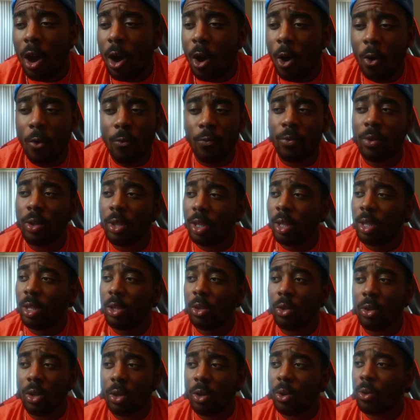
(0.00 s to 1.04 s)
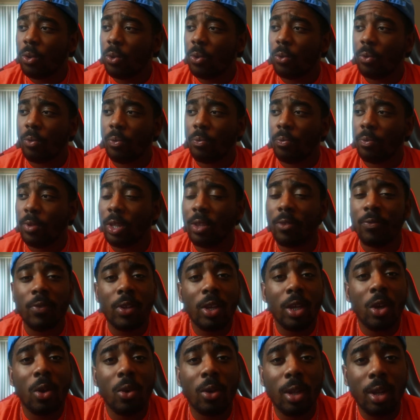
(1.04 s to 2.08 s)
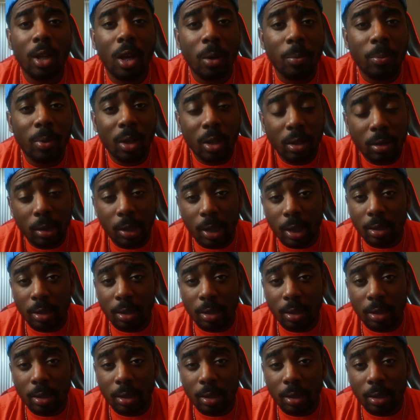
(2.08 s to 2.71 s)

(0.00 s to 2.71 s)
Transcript: Hopefully, you know, this video can help us